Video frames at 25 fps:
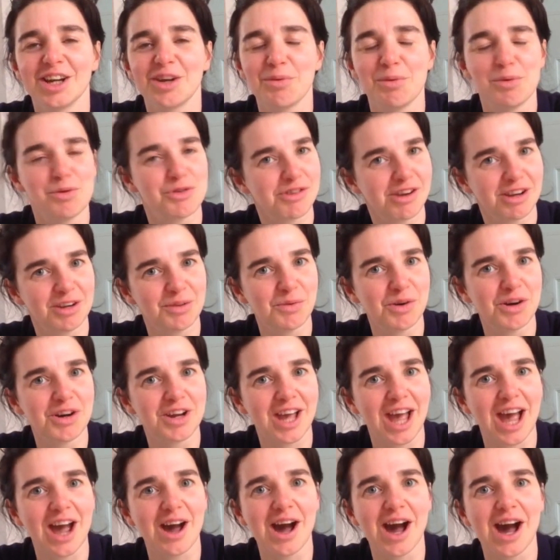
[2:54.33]
We were trying to
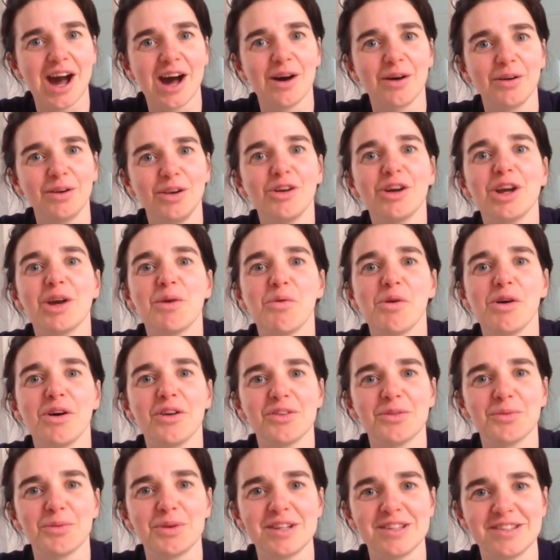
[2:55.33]
work out how long it
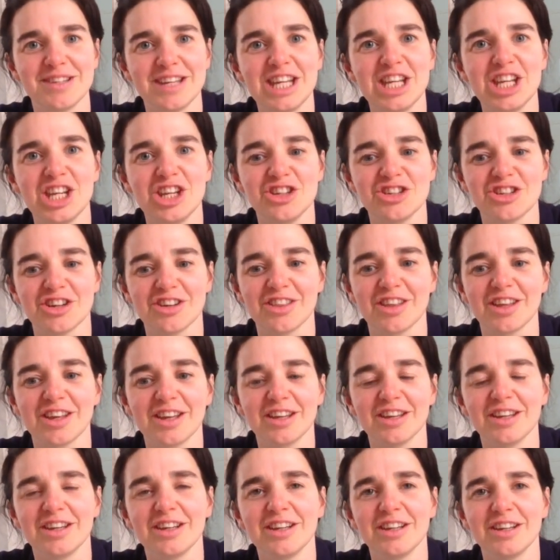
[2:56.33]
was we'd seen each
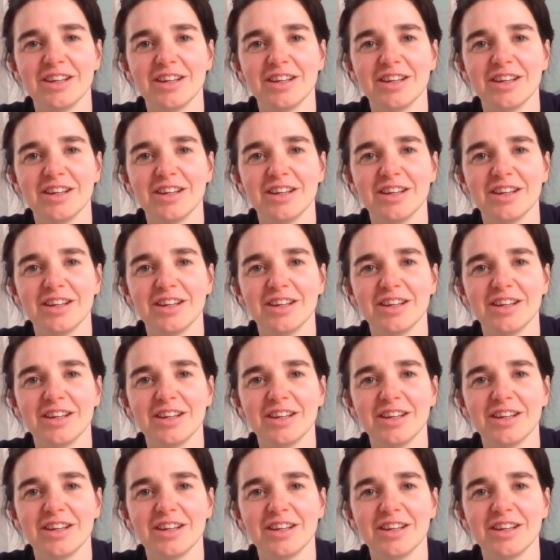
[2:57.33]
other,